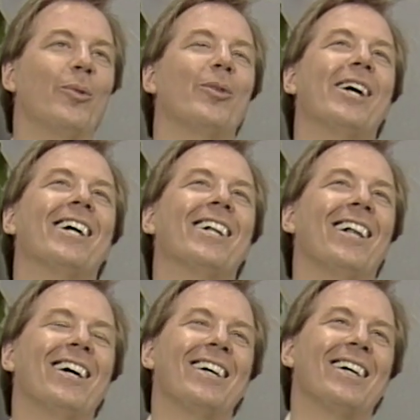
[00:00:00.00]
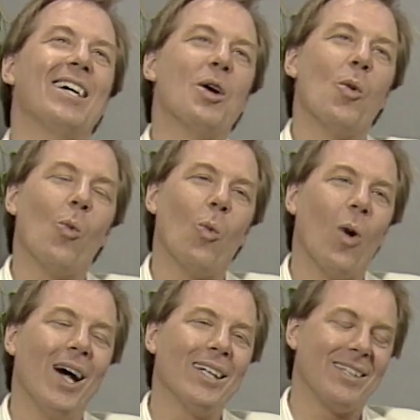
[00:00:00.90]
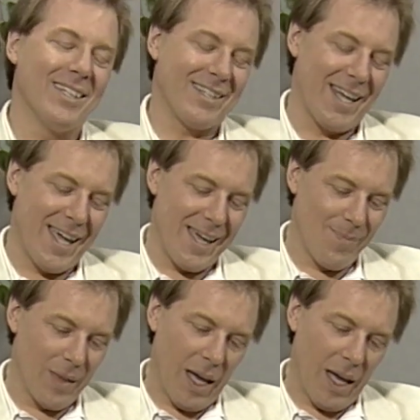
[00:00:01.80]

Well, wildness, eh?